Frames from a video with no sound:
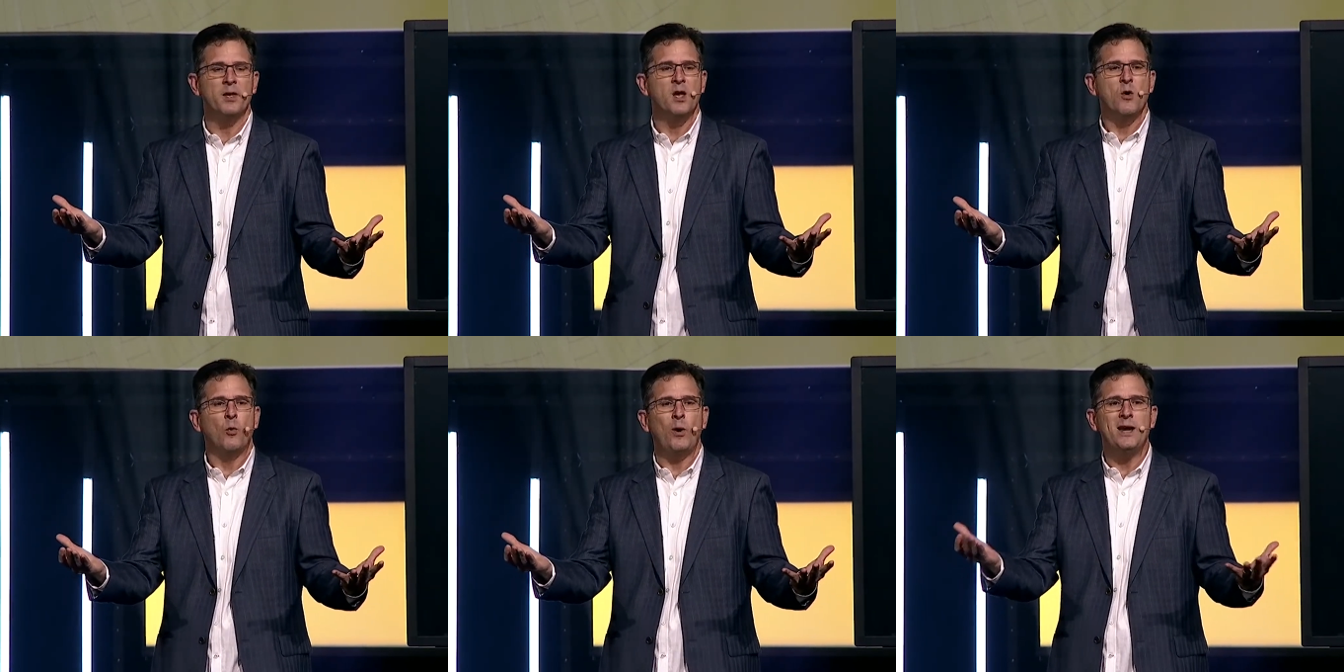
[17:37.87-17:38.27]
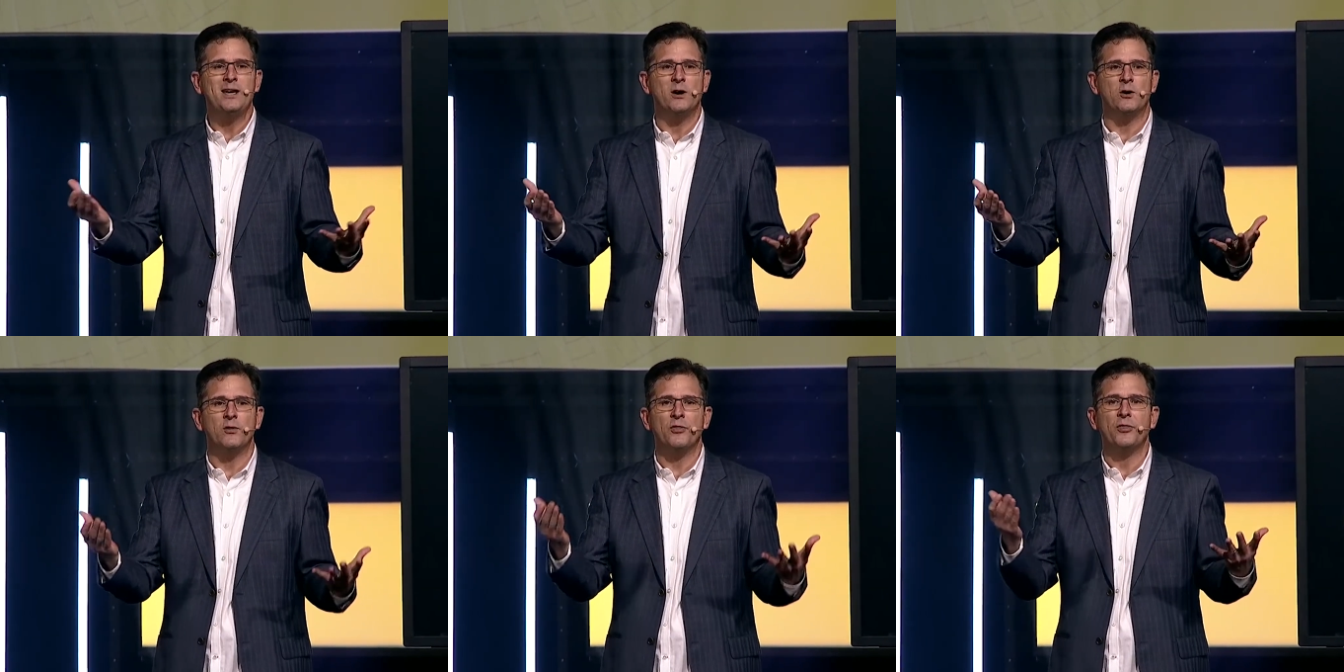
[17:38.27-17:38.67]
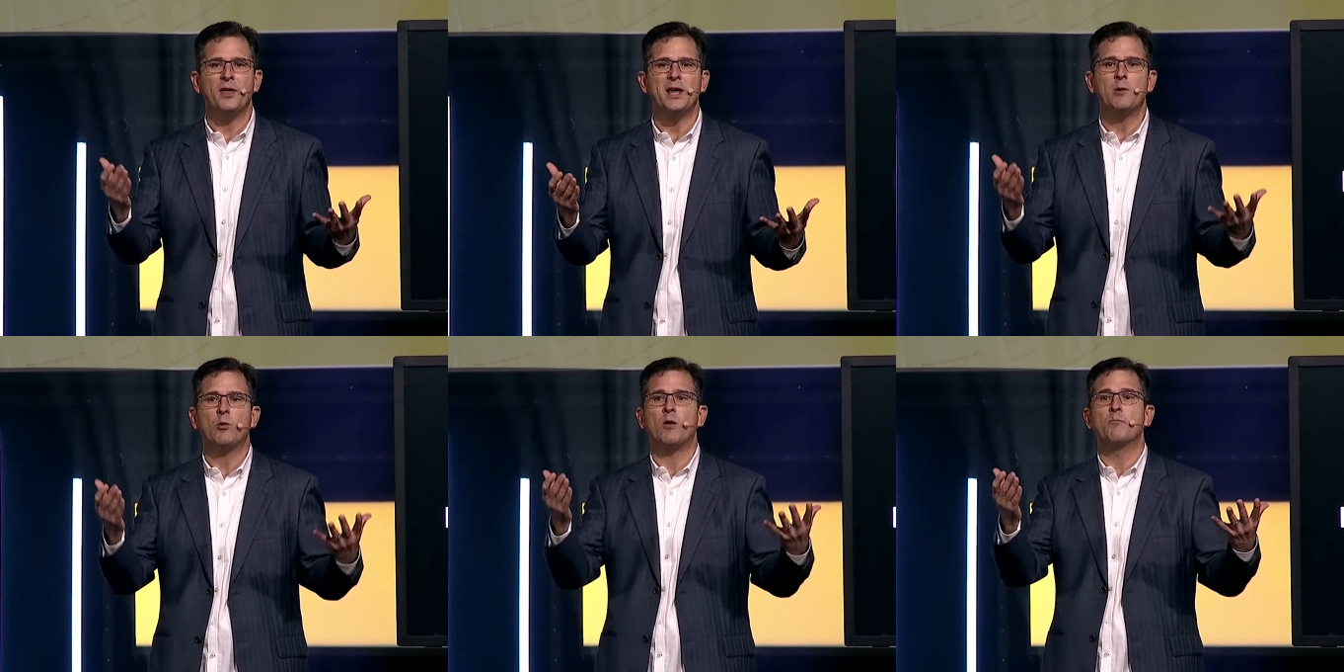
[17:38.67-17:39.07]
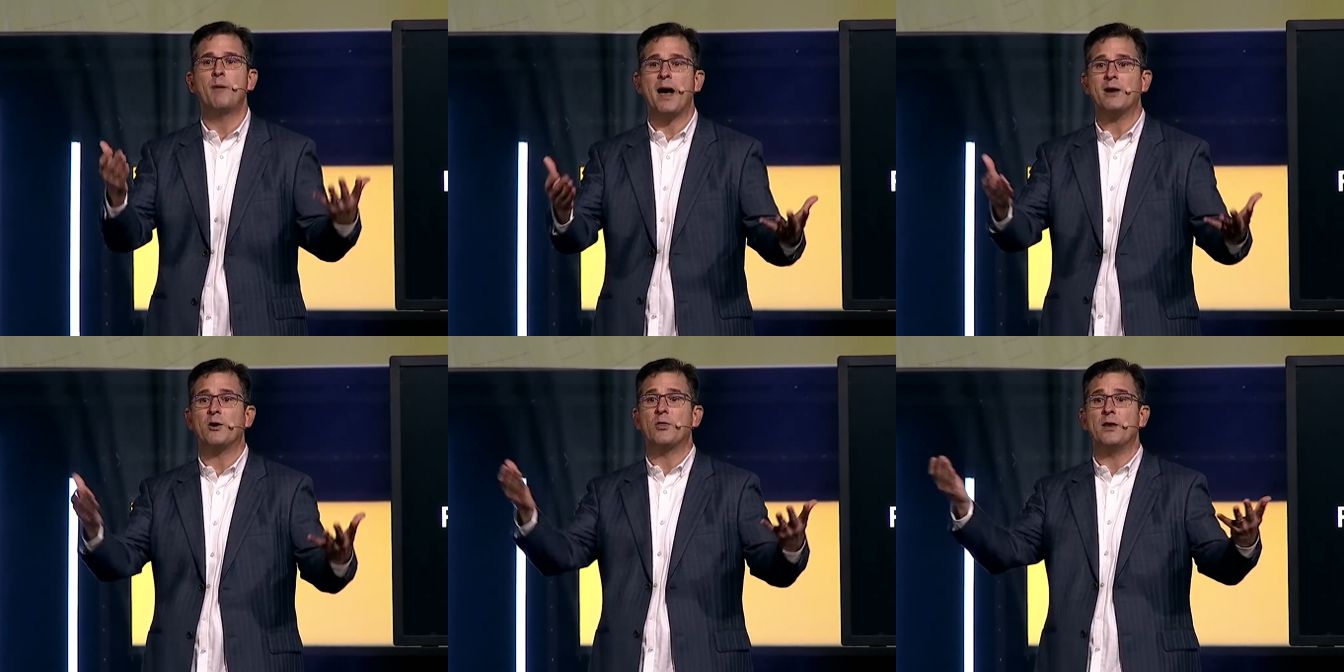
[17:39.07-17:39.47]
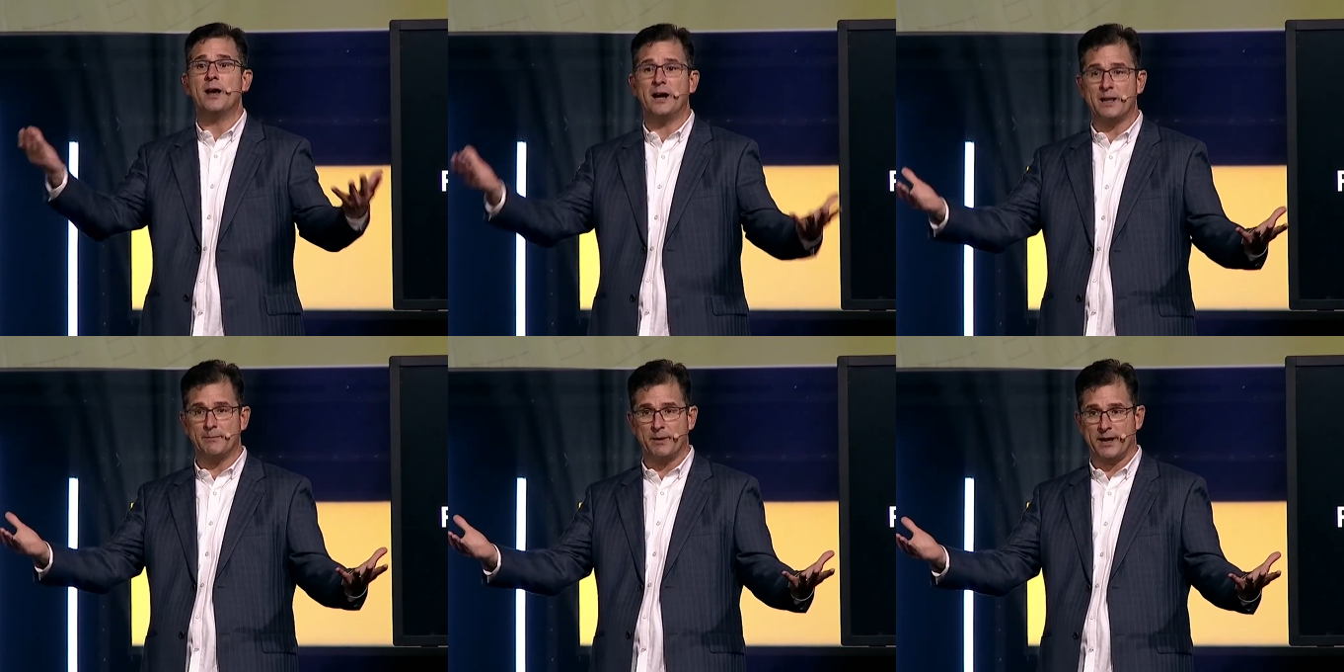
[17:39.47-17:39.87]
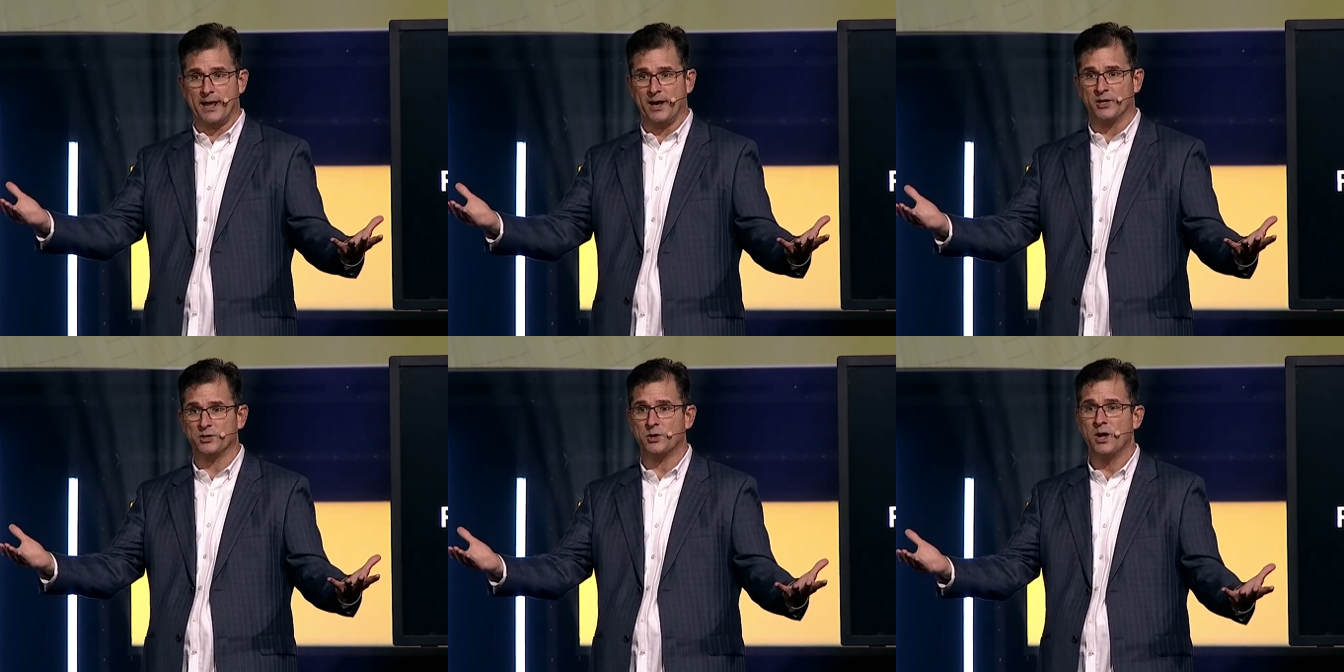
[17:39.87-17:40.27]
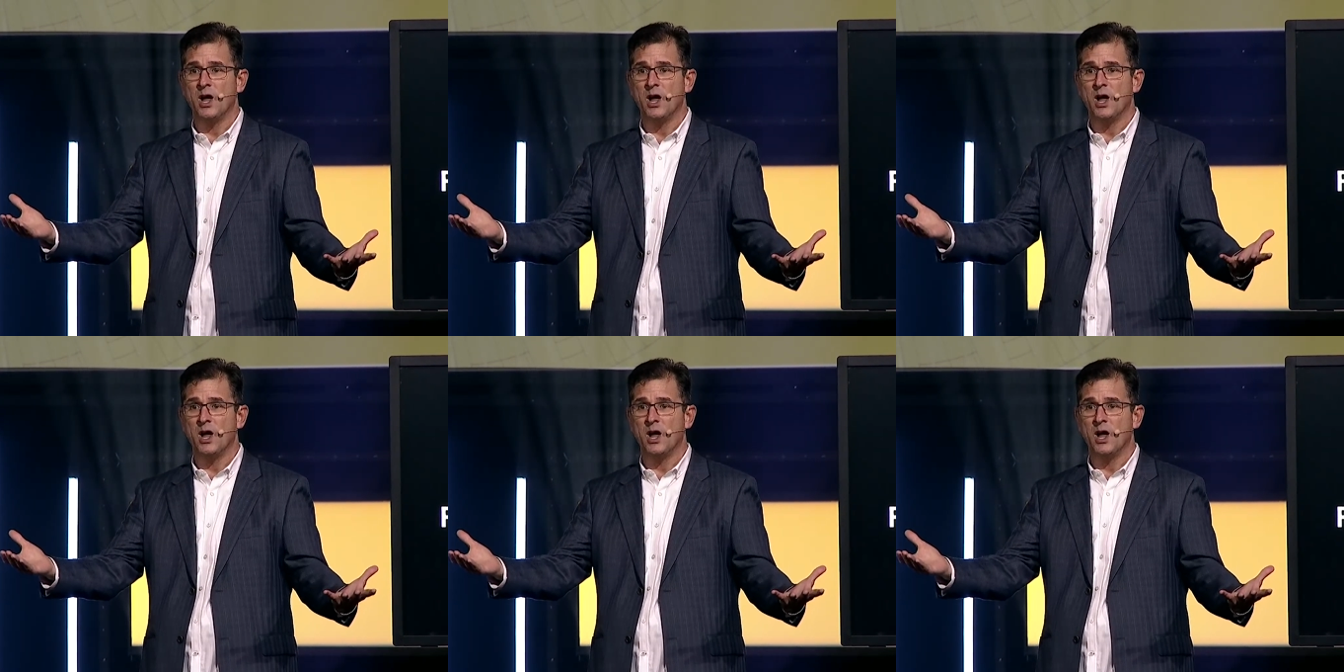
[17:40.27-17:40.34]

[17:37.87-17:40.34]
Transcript: we don't think we're better than anybody else.